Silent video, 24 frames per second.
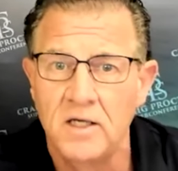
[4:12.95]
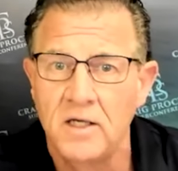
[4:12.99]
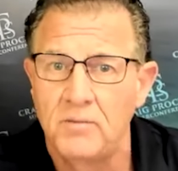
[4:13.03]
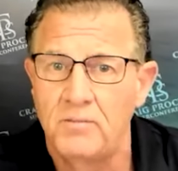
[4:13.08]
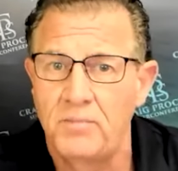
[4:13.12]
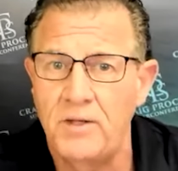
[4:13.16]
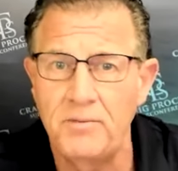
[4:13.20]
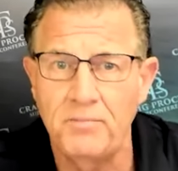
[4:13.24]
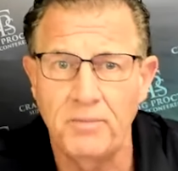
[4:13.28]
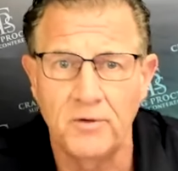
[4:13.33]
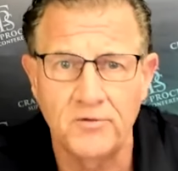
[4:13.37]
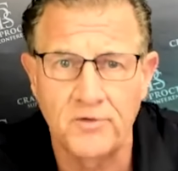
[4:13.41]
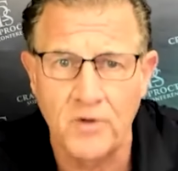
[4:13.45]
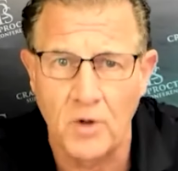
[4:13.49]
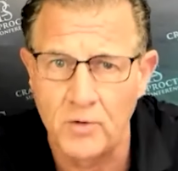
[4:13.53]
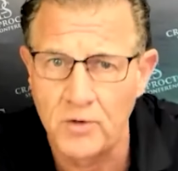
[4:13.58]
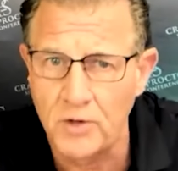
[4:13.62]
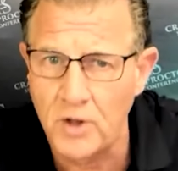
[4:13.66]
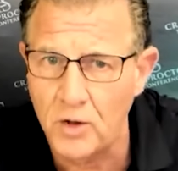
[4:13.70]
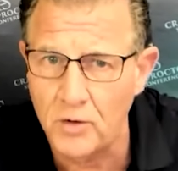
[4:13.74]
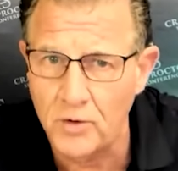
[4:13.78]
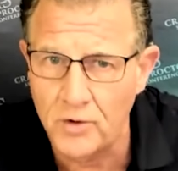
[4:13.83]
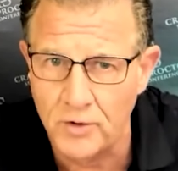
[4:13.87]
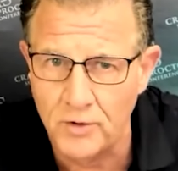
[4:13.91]
People don't
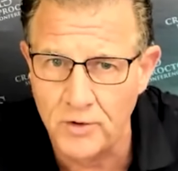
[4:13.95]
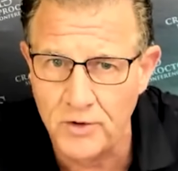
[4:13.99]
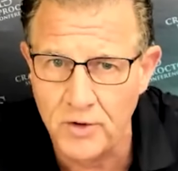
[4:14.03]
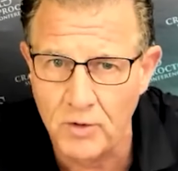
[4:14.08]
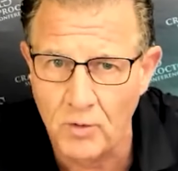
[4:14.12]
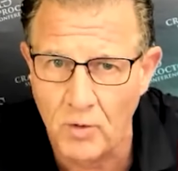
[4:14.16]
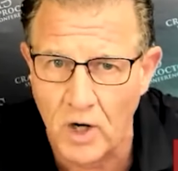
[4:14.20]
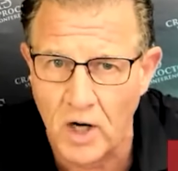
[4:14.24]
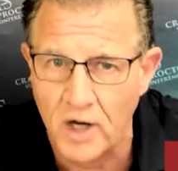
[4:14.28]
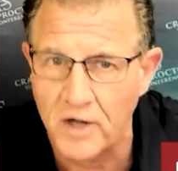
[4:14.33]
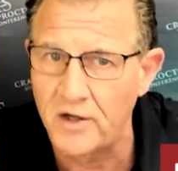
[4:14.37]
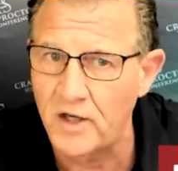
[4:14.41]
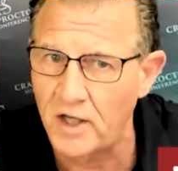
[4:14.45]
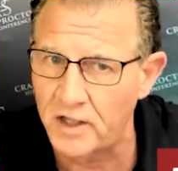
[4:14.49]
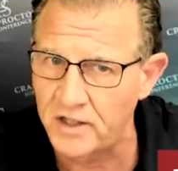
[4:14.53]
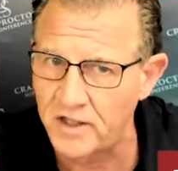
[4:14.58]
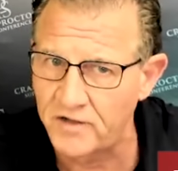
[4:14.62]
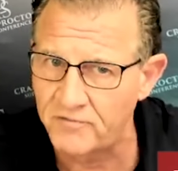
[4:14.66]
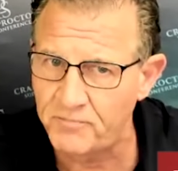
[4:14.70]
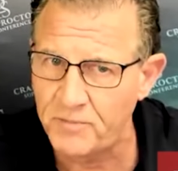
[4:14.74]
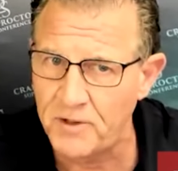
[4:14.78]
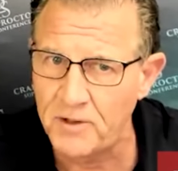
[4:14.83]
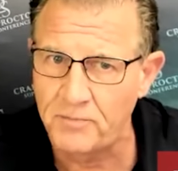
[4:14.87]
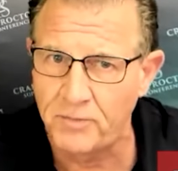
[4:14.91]
know who you are. Not
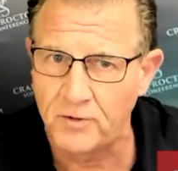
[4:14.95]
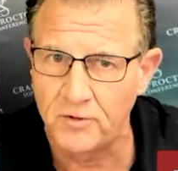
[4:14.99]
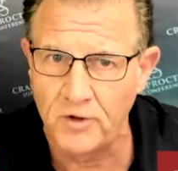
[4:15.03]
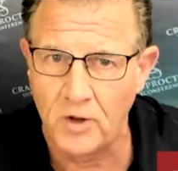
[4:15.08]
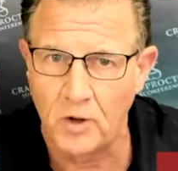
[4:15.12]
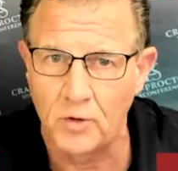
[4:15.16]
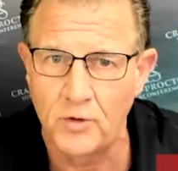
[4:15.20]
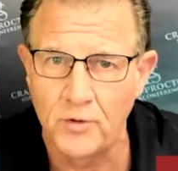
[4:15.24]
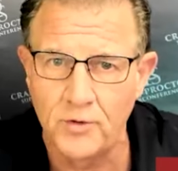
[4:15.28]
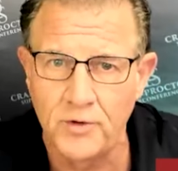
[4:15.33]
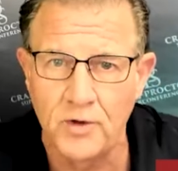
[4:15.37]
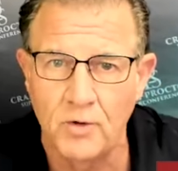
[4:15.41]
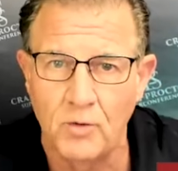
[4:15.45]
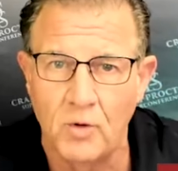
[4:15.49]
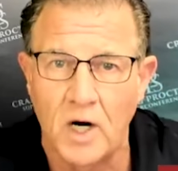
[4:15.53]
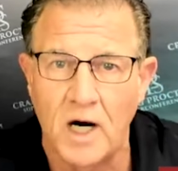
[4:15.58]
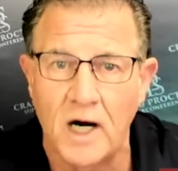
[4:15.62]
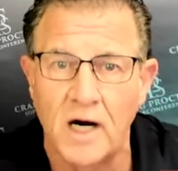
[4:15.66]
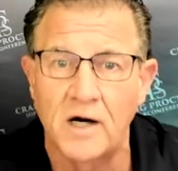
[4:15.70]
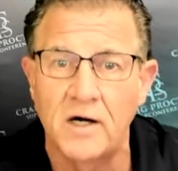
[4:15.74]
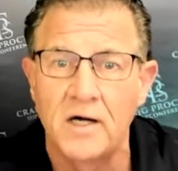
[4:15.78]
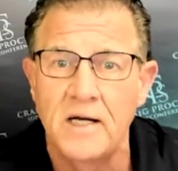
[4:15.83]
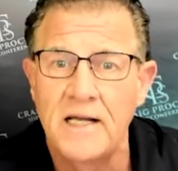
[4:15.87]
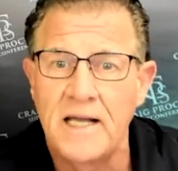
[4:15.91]
enough people know who you
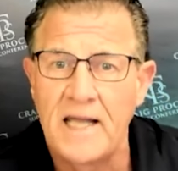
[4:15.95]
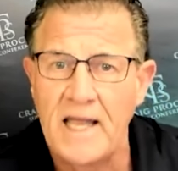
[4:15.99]
are.